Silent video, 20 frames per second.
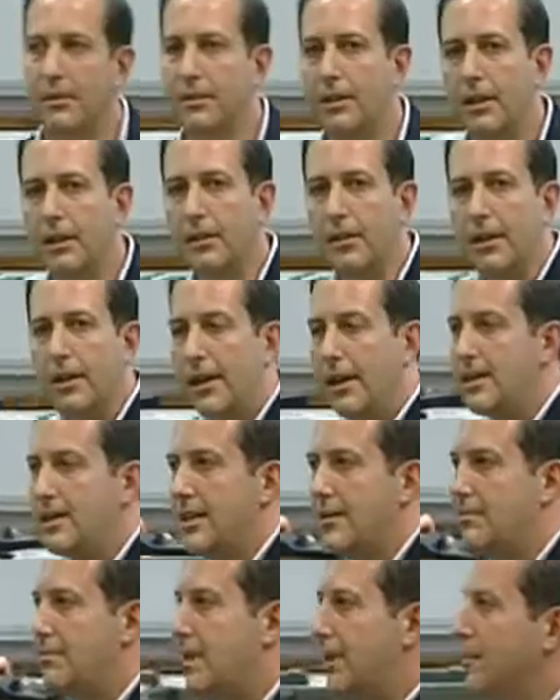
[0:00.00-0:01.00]
Okay. It's
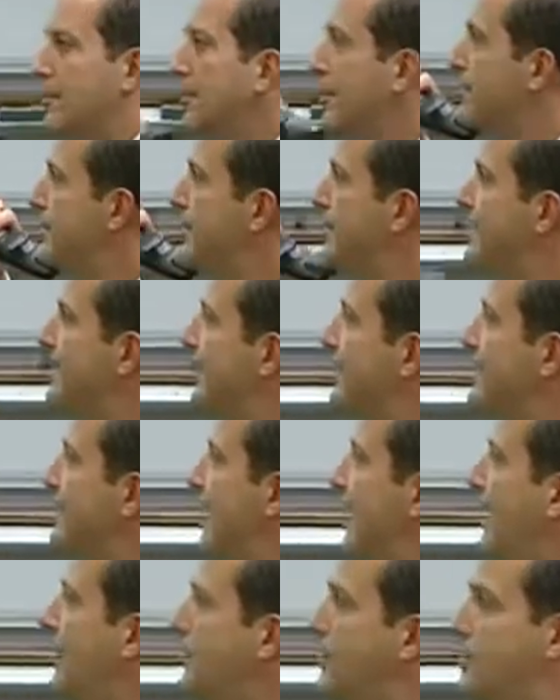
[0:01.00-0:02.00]
a minimum descent
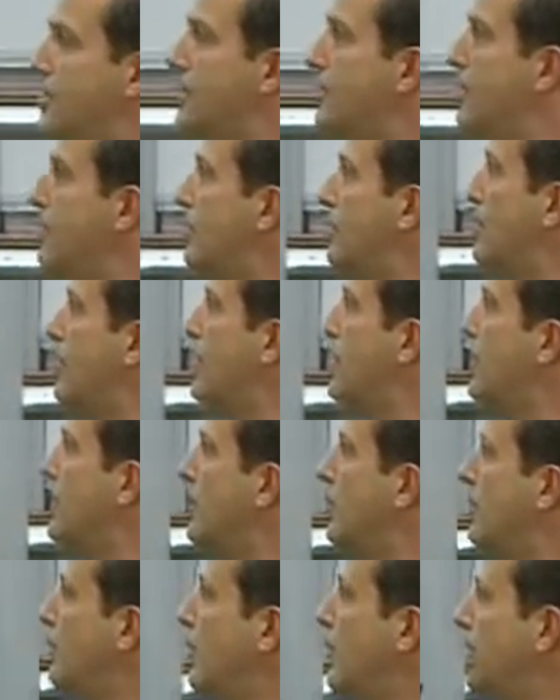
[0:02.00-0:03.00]
altitude,
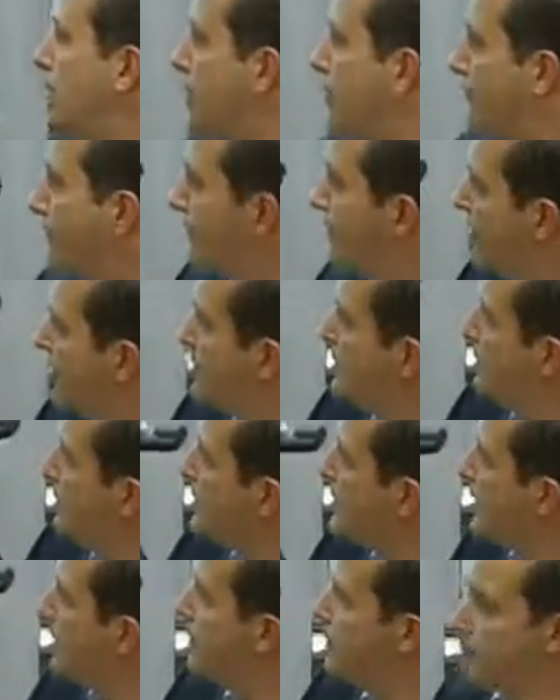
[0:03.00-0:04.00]
which for this
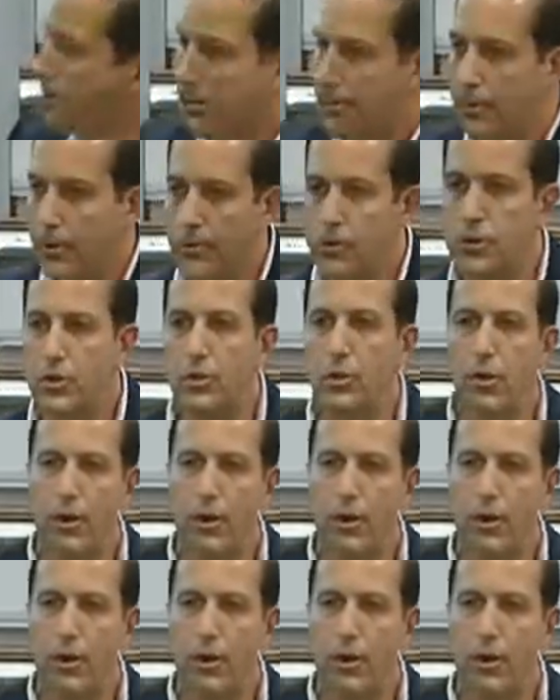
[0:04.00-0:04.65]
particular approach, you